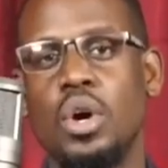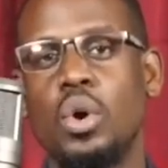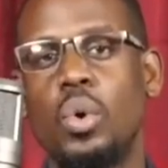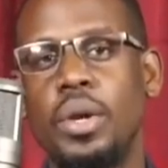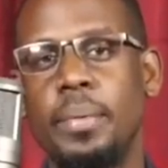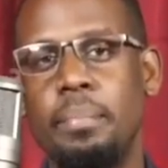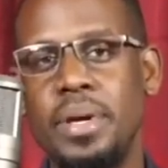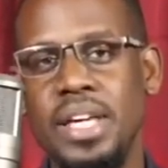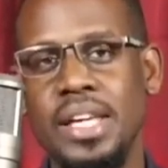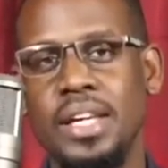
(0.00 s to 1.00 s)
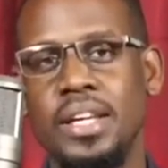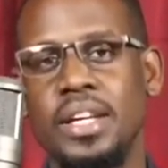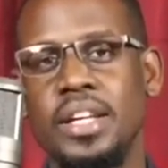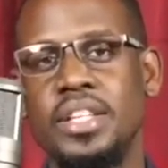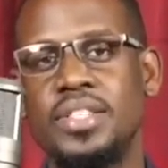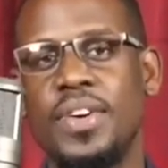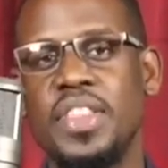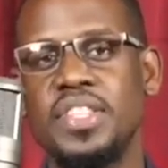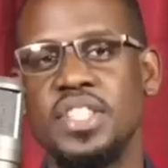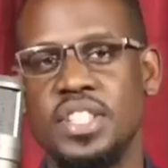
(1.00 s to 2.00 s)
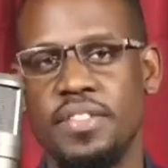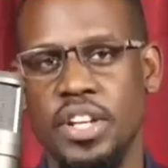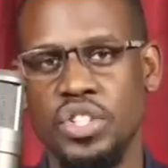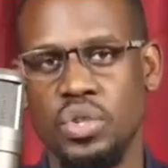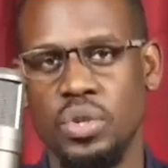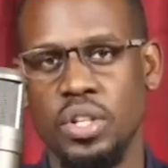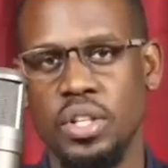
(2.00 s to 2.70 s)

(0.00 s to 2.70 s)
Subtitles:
could be his father's intervention.